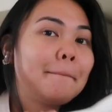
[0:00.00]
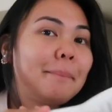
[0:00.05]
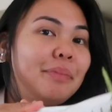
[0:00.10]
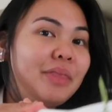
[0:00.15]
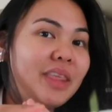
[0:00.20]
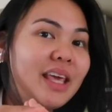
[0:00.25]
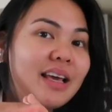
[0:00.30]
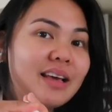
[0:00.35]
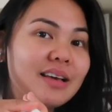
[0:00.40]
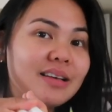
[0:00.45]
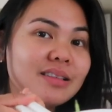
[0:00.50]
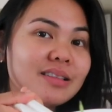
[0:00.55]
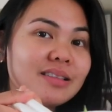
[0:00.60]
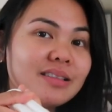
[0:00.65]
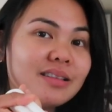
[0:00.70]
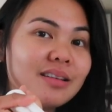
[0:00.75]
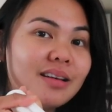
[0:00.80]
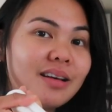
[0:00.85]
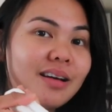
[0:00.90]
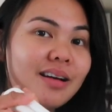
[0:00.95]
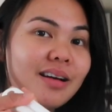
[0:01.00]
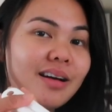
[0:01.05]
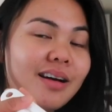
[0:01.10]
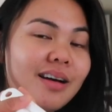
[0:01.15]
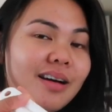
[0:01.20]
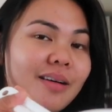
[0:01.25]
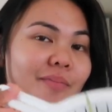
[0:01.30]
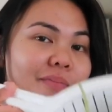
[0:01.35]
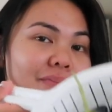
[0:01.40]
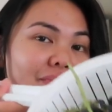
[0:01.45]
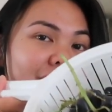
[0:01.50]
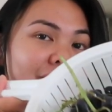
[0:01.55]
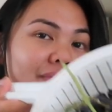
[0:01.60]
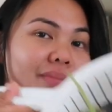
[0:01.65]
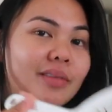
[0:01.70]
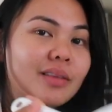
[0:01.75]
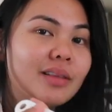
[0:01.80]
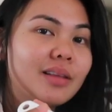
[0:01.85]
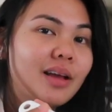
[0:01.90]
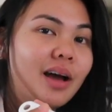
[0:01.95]
These
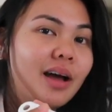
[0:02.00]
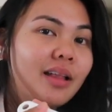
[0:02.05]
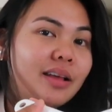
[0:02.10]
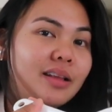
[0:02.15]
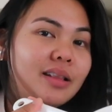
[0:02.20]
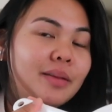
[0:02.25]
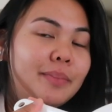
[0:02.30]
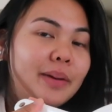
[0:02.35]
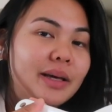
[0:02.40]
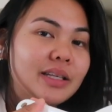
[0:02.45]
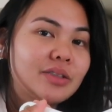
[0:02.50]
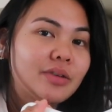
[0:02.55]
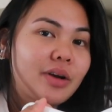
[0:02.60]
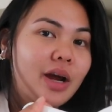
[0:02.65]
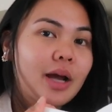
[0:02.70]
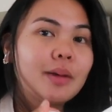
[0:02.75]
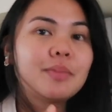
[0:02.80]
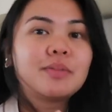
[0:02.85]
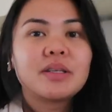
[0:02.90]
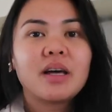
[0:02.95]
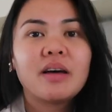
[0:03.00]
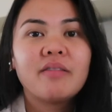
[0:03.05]
are like the best grapes